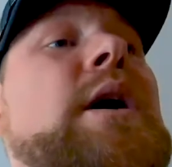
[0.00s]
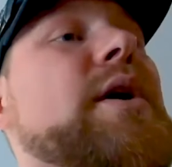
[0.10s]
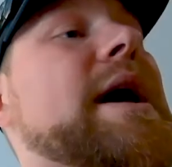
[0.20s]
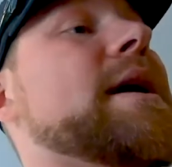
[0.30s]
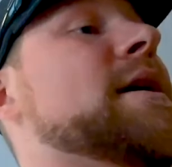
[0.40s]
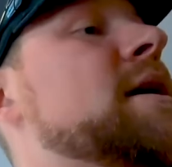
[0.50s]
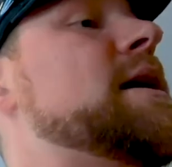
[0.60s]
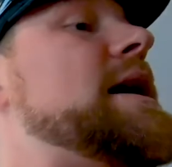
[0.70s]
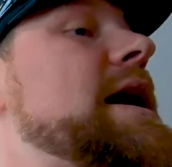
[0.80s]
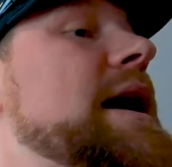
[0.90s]
Okay,
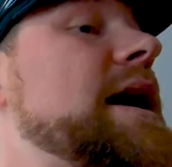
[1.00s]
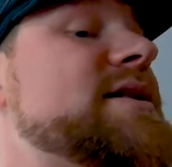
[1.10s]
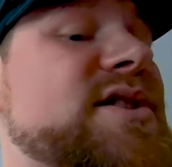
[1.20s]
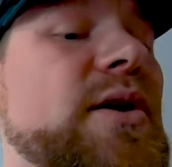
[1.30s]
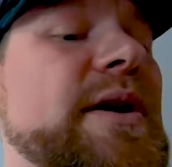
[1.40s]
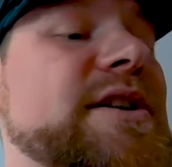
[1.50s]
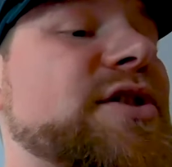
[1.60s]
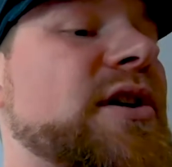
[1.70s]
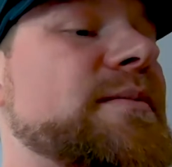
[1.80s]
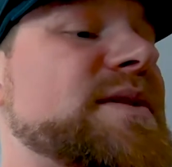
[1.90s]
so in
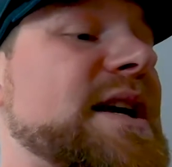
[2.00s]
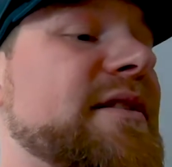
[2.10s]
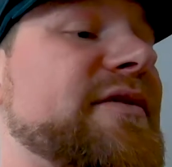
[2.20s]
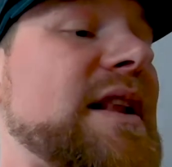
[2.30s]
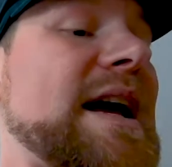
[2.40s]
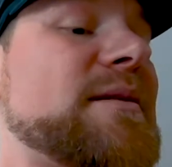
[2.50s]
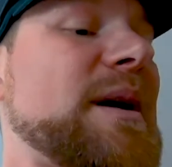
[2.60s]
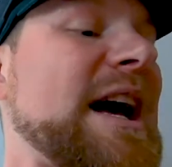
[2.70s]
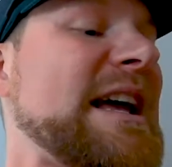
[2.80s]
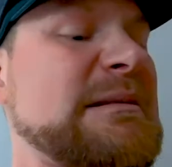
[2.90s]
terms of like
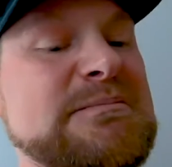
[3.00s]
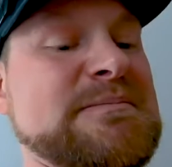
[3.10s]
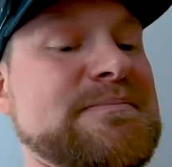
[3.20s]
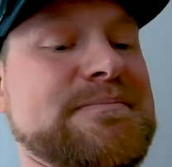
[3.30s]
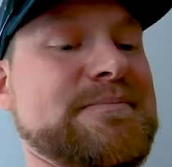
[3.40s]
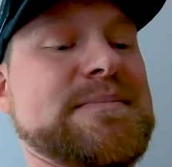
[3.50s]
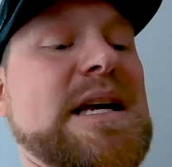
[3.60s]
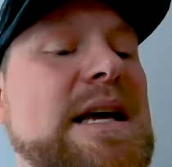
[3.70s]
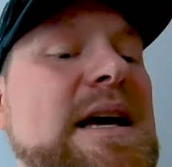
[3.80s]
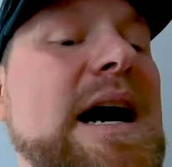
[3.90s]
my,
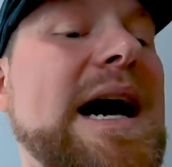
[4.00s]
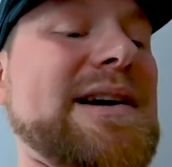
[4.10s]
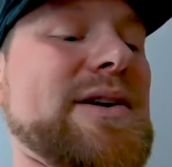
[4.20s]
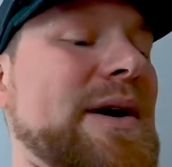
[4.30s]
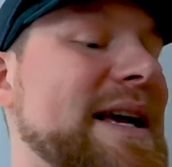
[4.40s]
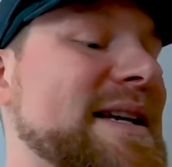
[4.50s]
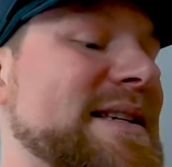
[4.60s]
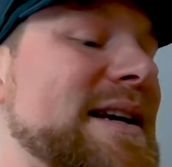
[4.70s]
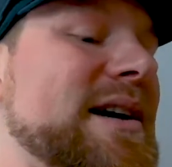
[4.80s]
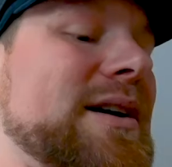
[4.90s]
I don't know, I guess
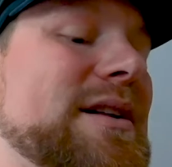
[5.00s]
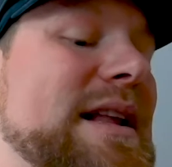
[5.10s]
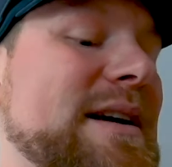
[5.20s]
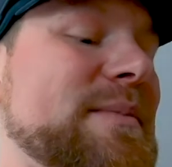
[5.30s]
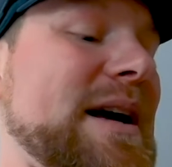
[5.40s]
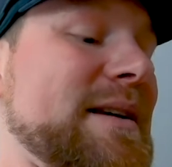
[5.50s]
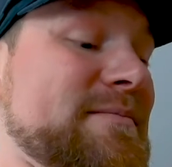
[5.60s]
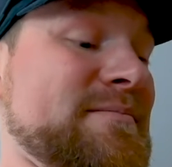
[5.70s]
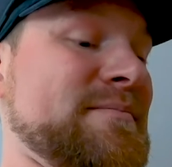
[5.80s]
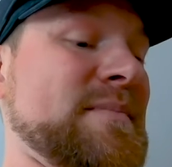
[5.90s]
I call it like my
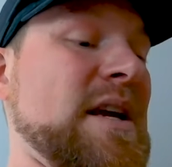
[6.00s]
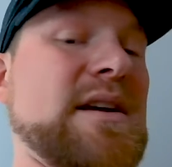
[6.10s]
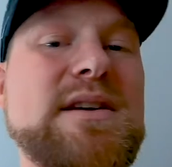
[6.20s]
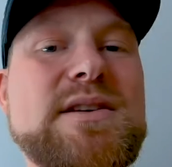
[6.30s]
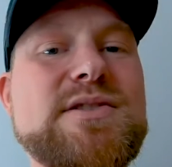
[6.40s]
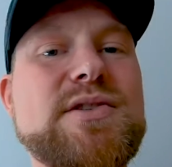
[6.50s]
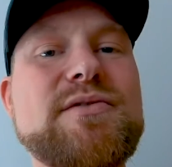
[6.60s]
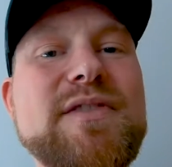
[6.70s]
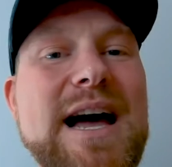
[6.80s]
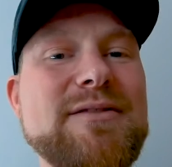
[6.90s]

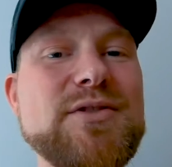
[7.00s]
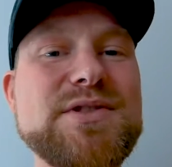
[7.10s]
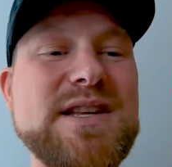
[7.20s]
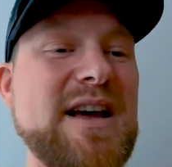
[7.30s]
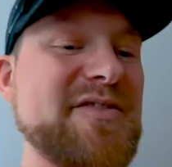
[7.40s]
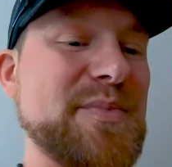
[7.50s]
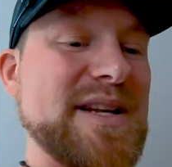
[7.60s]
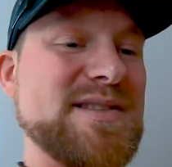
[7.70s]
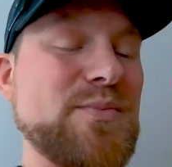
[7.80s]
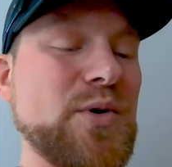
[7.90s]
survival stuff, but
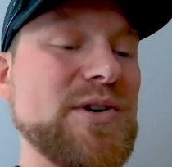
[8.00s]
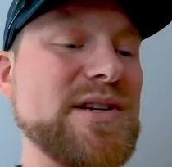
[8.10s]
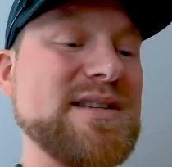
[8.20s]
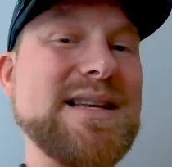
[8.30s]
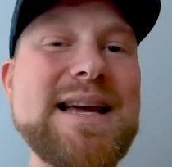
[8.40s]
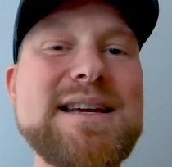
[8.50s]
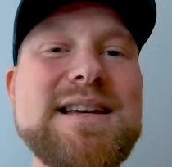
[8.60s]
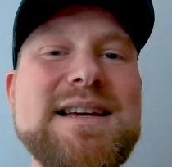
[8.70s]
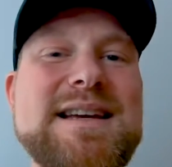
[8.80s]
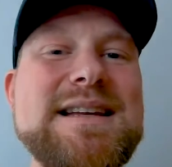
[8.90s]
it's more just like
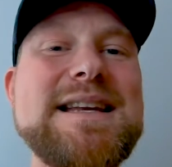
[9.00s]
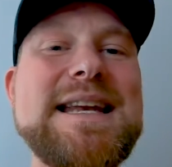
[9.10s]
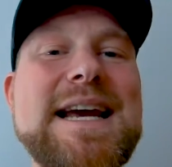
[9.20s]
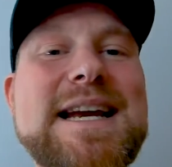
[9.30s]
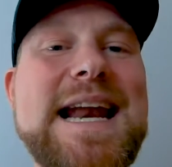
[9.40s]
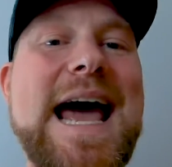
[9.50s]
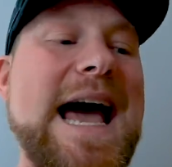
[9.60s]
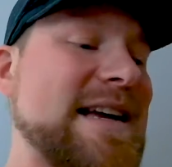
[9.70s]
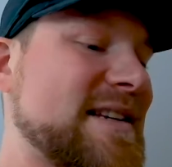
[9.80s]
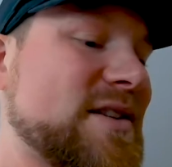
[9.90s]

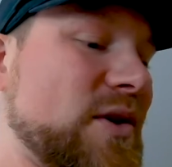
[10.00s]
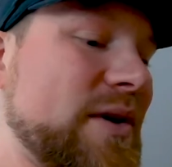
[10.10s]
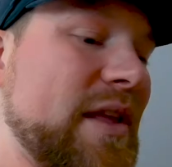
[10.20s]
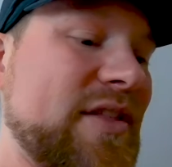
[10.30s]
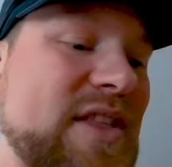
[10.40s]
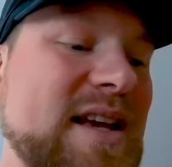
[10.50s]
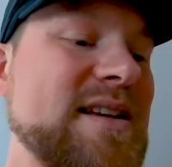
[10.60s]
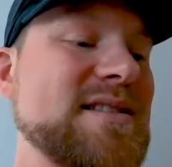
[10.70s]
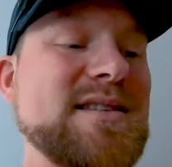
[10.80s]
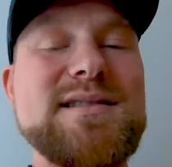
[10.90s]
knickknacks or the
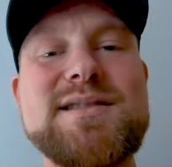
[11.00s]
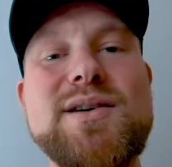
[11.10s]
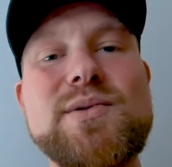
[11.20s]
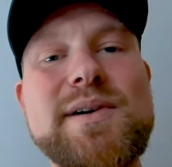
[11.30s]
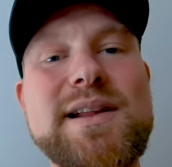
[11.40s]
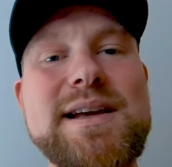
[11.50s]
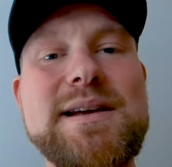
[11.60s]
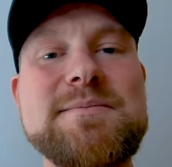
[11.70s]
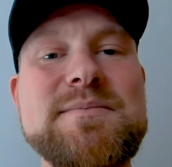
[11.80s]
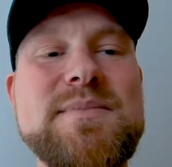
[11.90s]
things that you don't
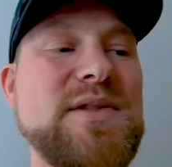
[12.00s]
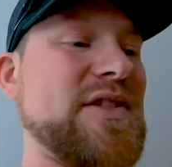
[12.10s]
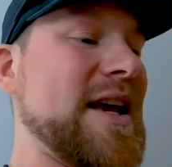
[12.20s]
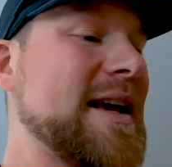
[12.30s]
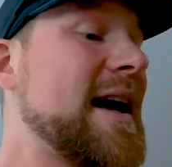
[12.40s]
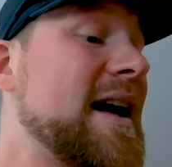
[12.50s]
really think